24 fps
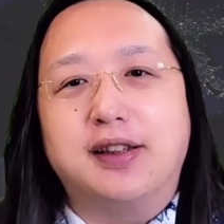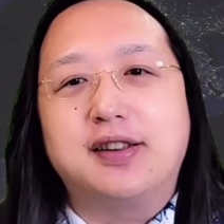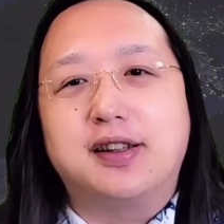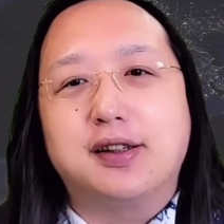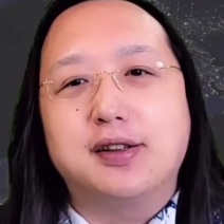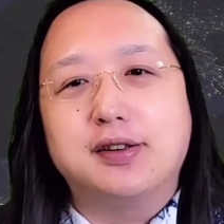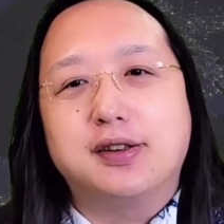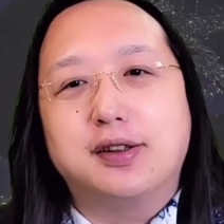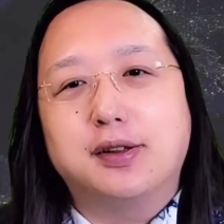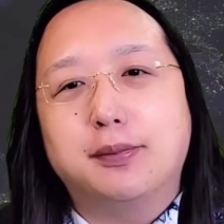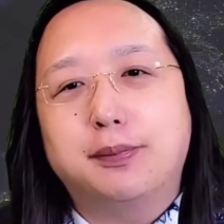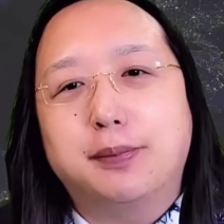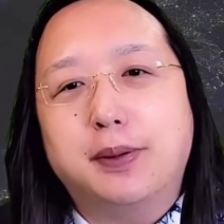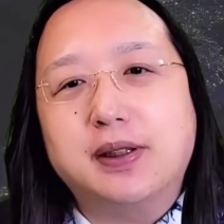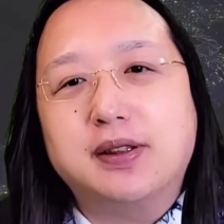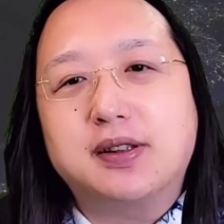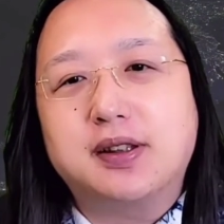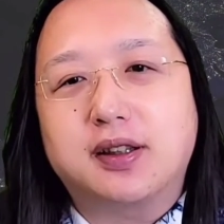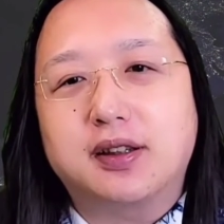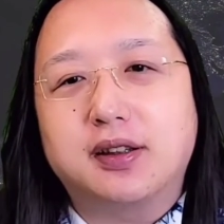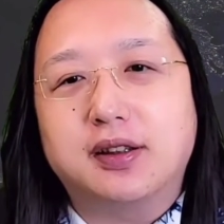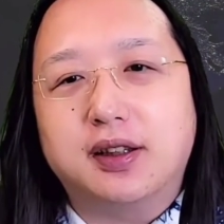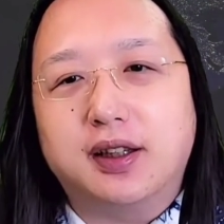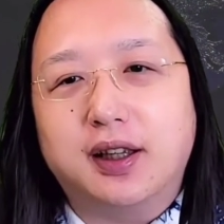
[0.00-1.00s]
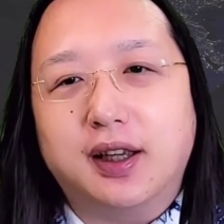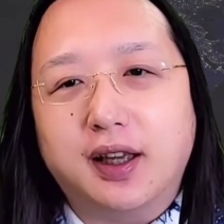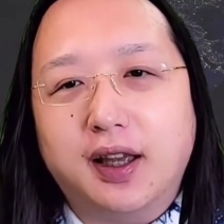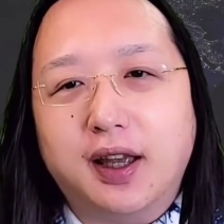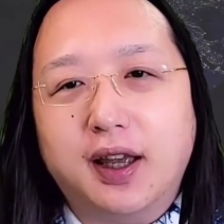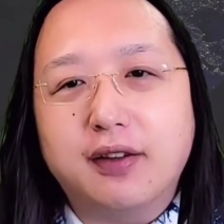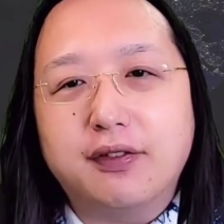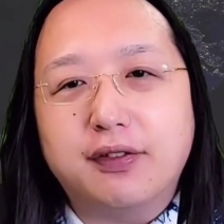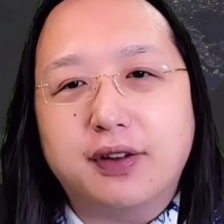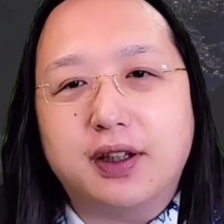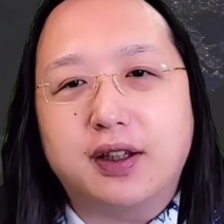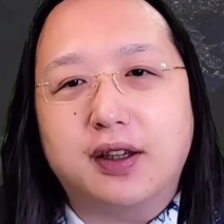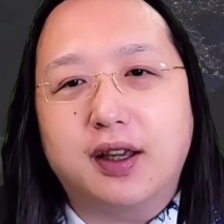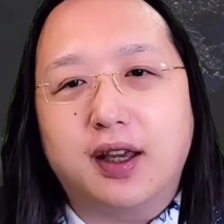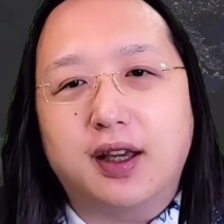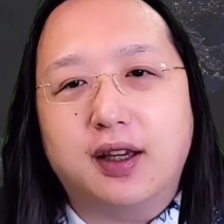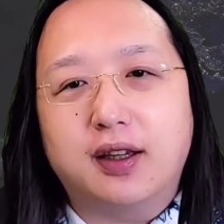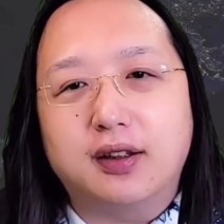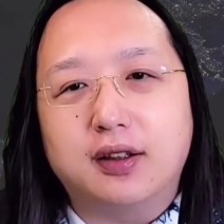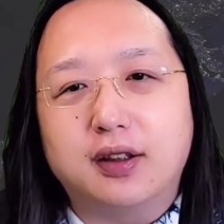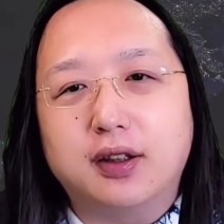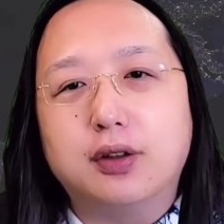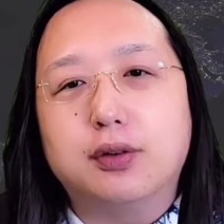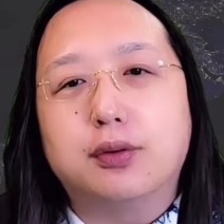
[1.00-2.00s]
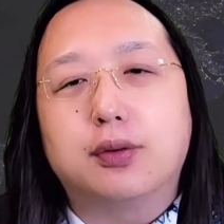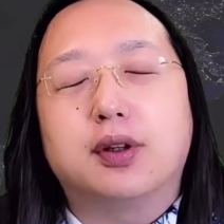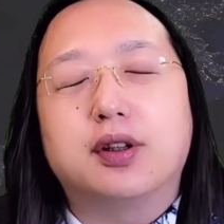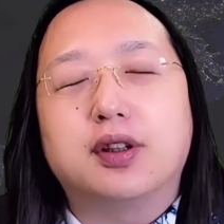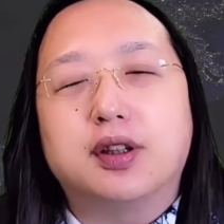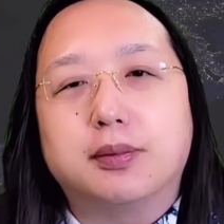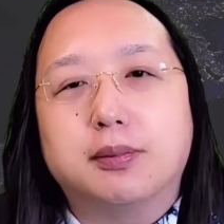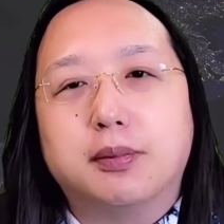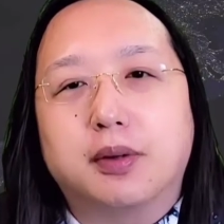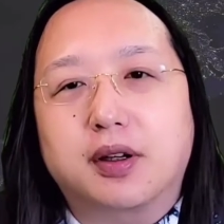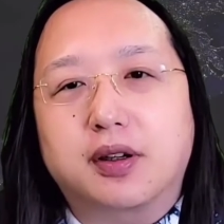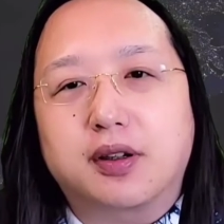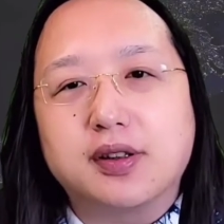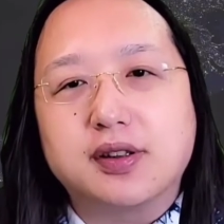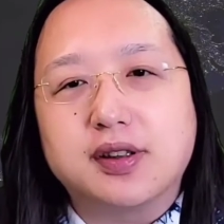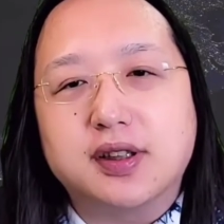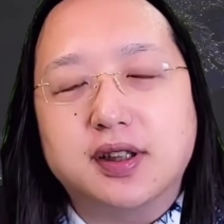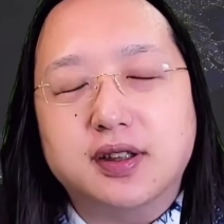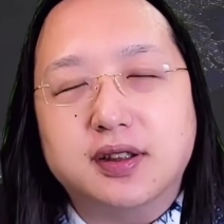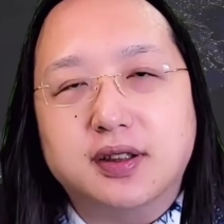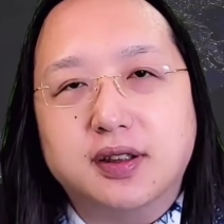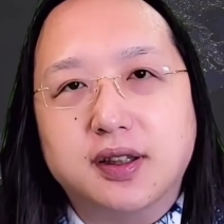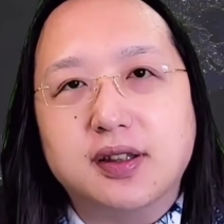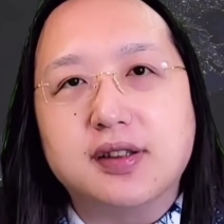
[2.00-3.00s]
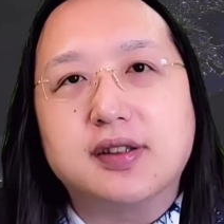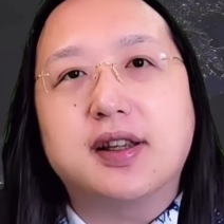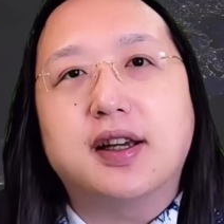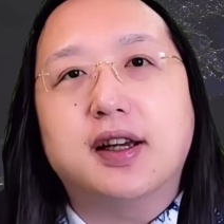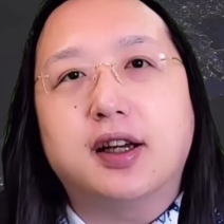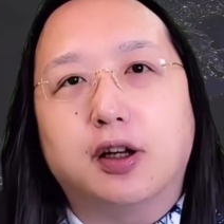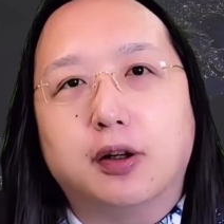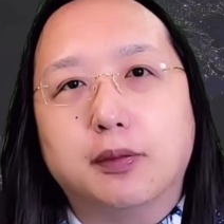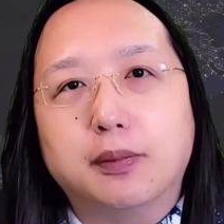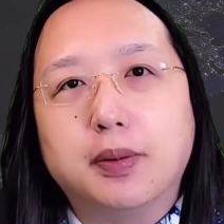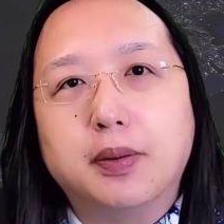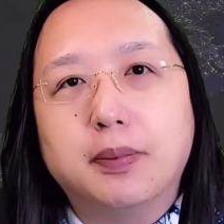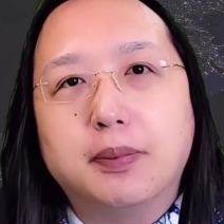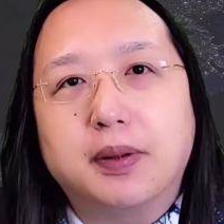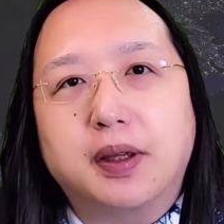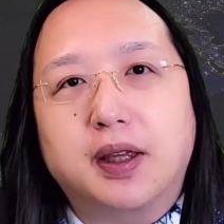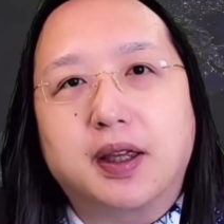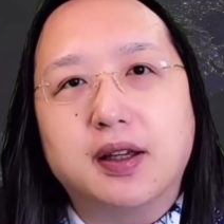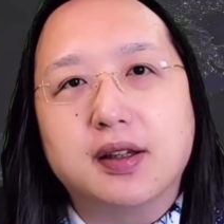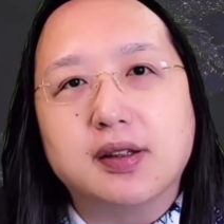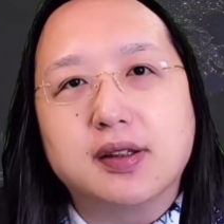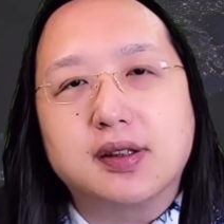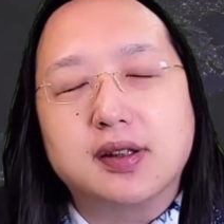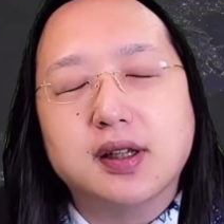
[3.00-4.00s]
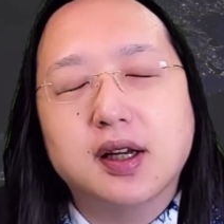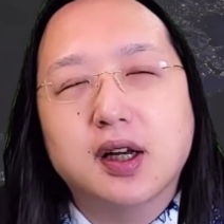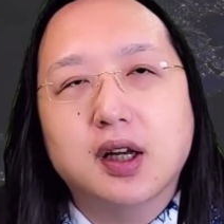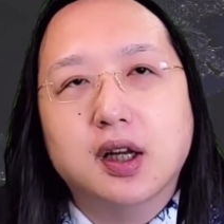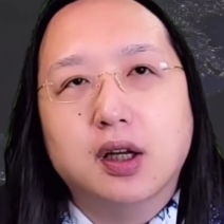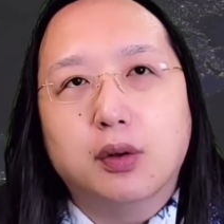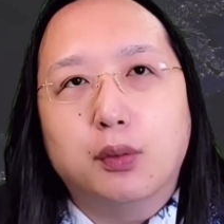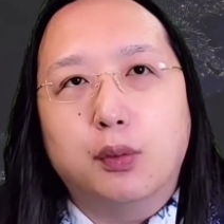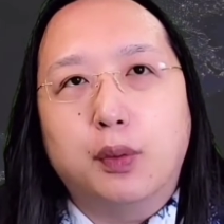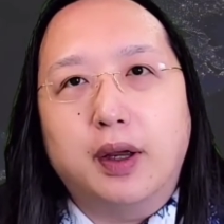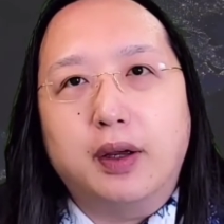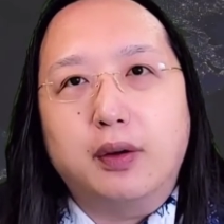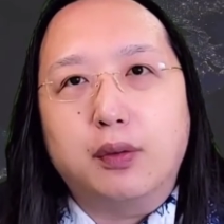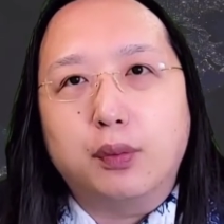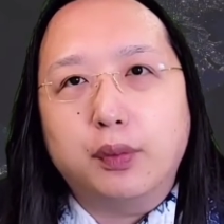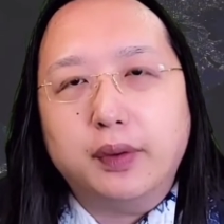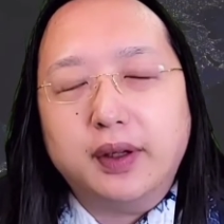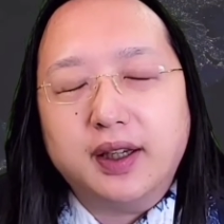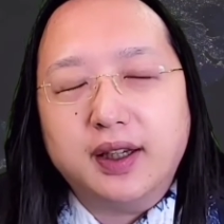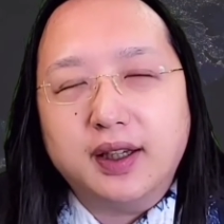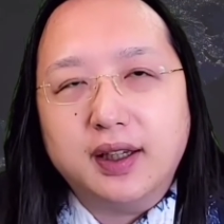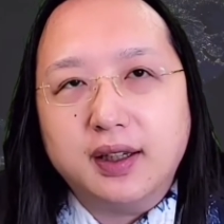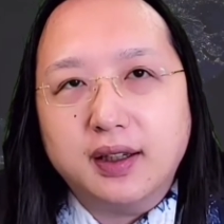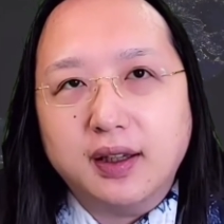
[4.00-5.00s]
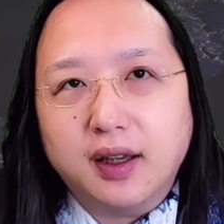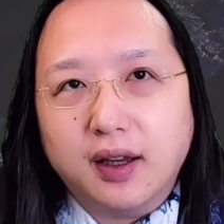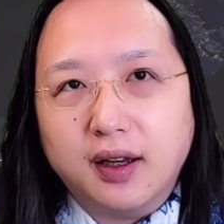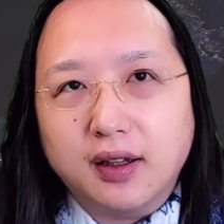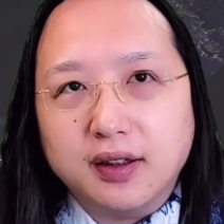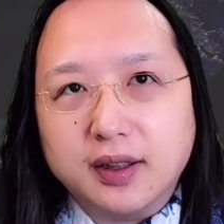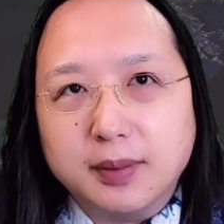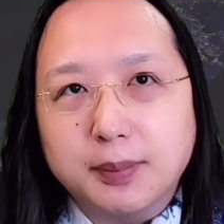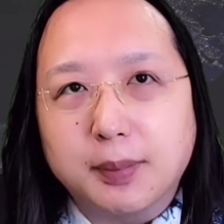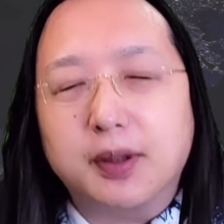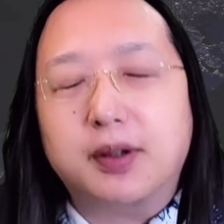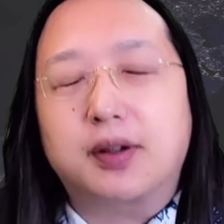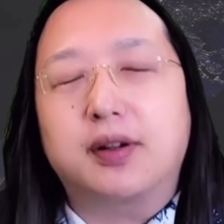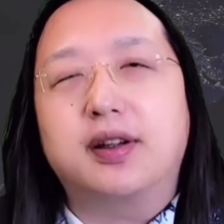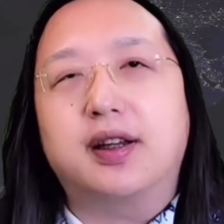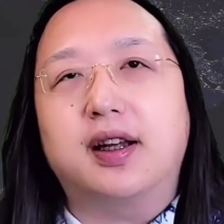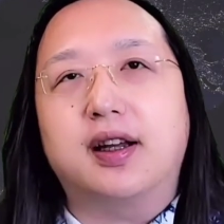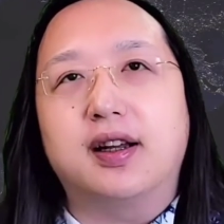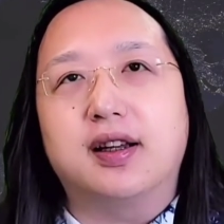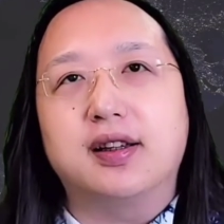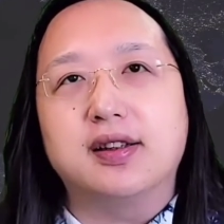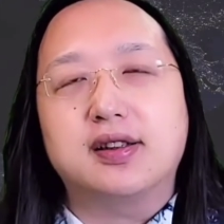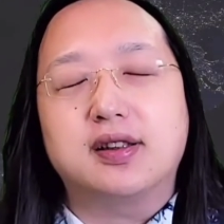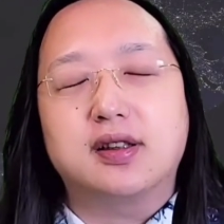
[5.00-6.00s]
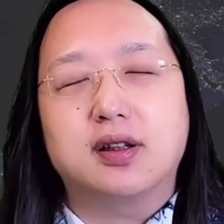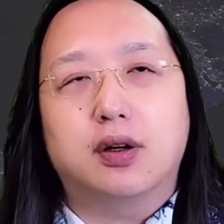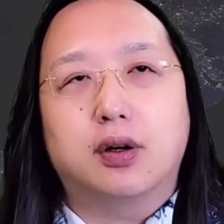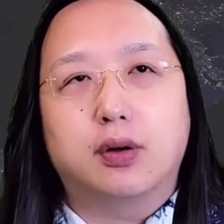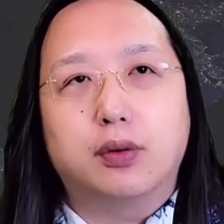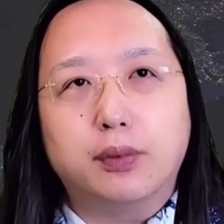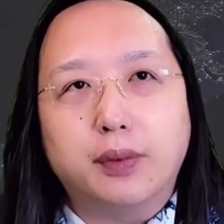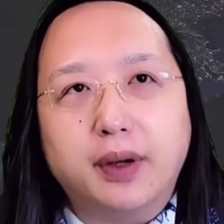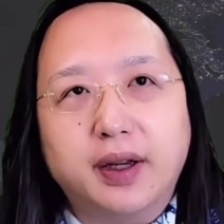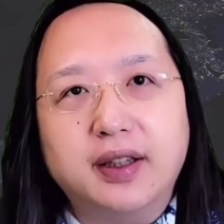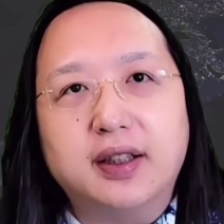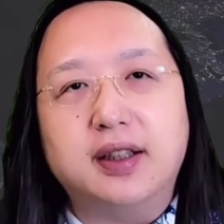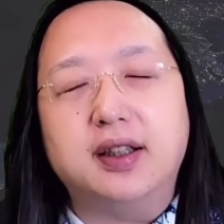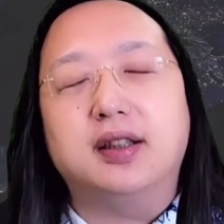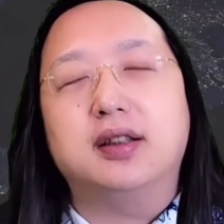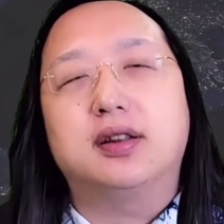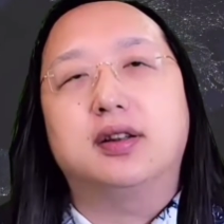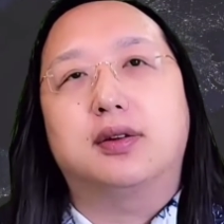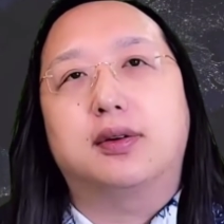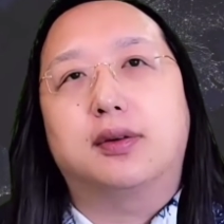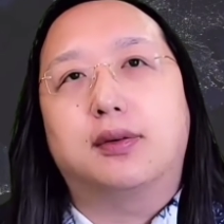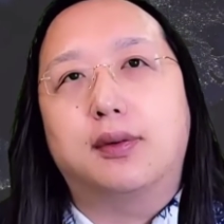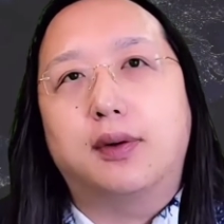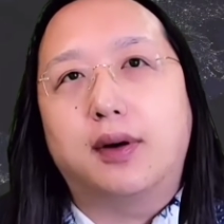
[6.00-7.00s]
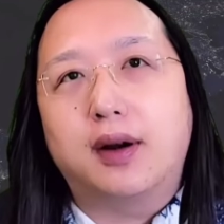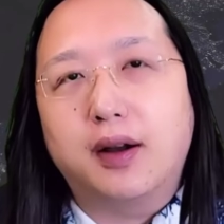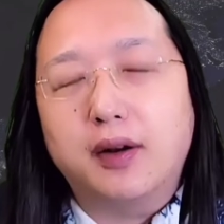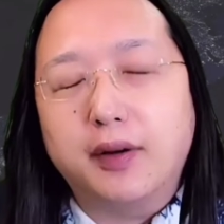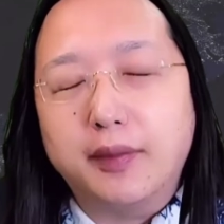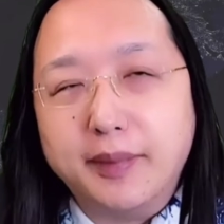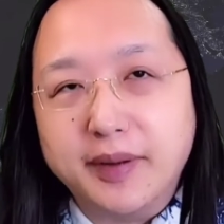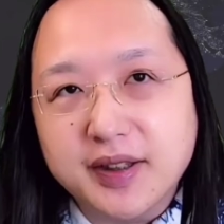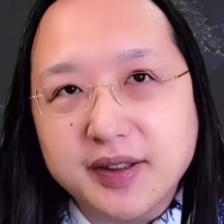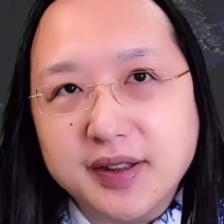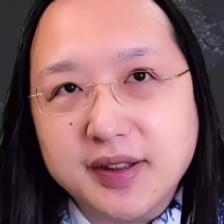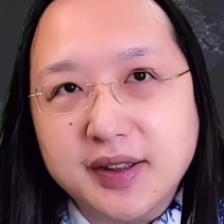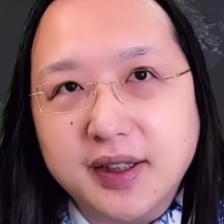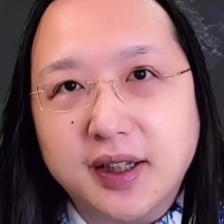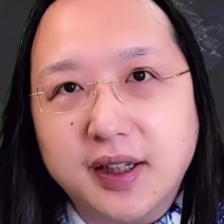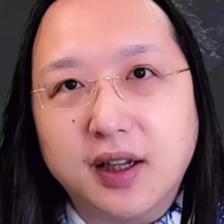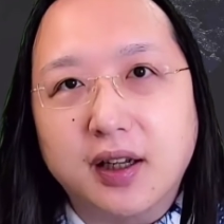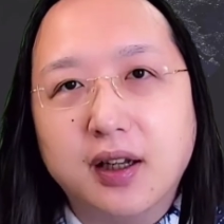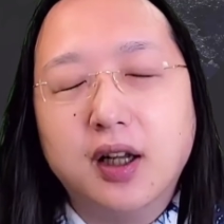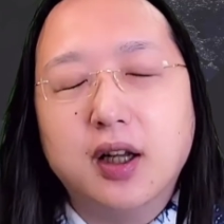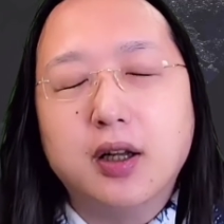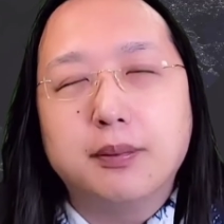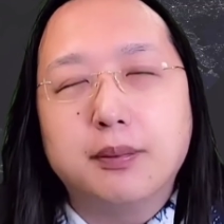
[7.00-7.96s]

So basically, having a newer democracy does help, because when we democratized, already the world is there.